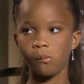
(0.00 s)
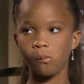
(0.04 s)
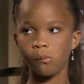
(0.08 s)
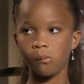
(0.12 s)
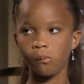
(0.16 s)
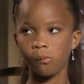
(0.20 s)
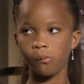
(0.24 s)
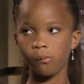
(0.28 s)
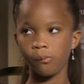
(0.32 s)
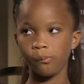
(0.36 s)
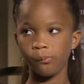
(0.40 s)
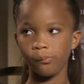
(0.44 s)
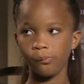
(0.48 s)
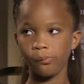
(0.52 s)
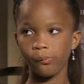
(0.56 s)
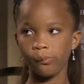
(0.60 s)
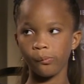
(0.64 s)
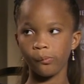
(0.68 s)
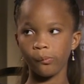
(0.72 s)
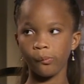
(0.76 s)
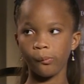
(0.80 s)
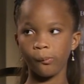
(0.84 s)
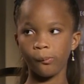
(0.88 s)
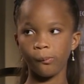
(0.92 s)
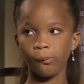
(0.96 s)

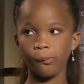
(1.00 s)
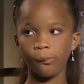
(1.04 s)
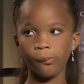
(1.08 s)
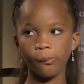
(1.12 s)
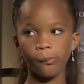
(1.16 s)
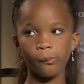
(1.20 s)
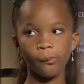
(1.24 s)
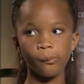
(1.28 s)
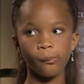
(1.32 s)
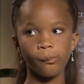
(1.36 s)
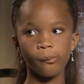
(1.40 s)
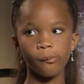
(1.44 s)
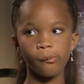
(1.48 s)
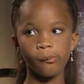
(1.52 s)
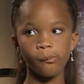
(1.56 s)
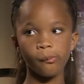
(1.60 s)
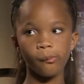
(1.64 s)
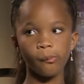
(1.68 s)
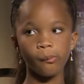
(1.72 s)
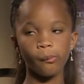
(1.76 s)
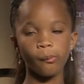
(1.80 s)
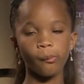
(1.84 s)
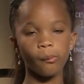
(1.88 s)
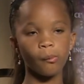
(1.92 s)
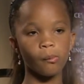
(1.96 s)

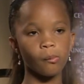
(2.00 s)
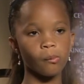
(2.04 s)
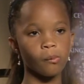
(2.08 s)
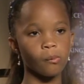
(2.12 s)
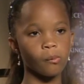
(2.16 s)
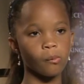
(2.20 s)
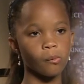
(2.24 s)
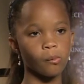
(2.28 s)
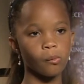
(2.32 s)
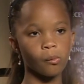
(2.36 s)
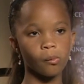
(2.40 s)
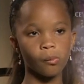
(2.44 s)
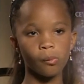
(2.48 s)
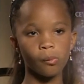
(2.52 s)
(silent)